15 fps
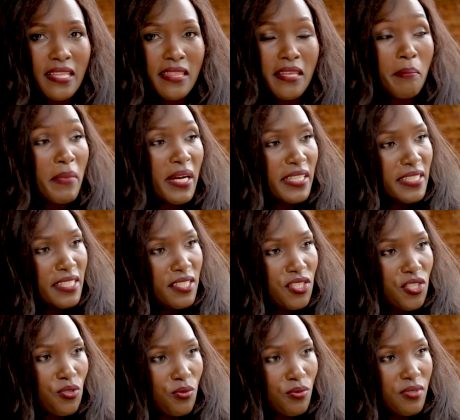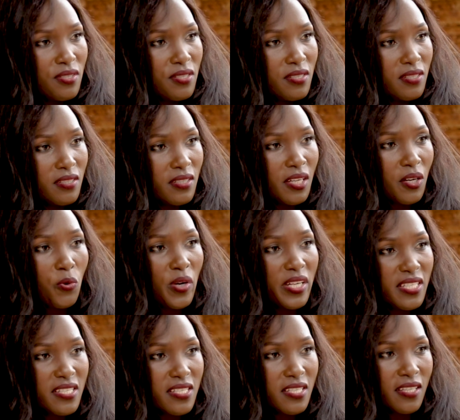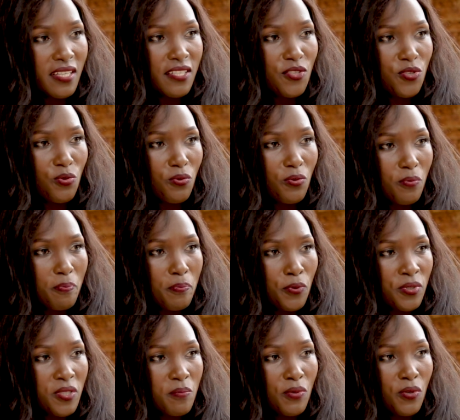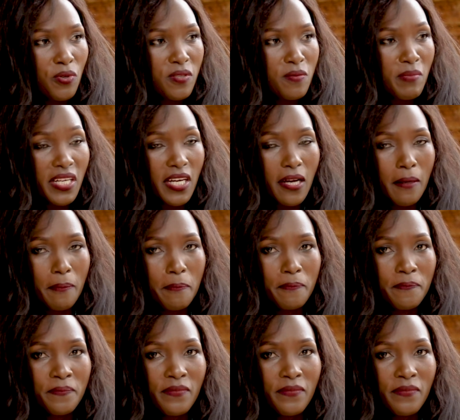the magnitude, the quantity that you put, because makeup